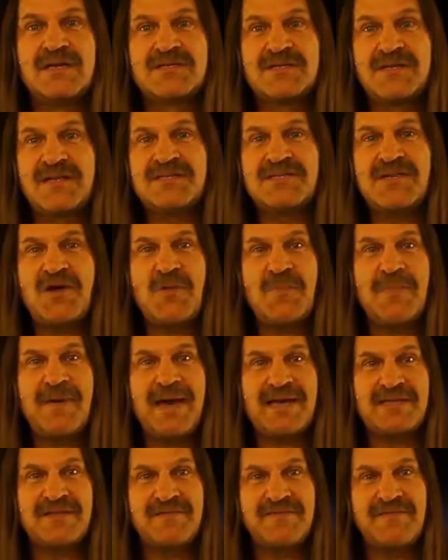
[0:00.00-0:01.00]
So let's go
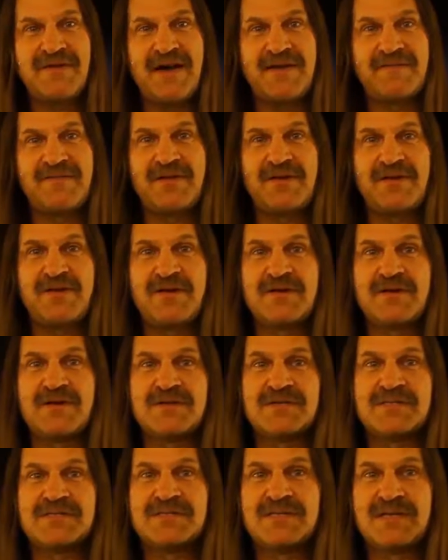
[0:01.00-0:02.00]
back to 500
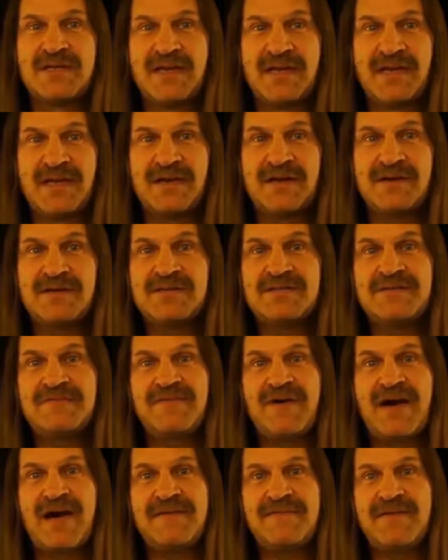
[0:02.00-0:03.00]
hertz. Here's
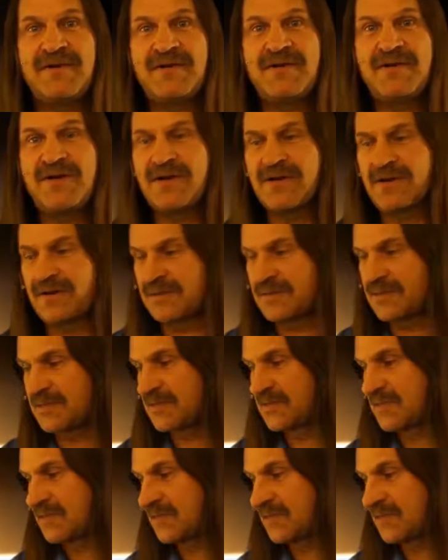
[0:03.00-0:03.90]
500 hertz.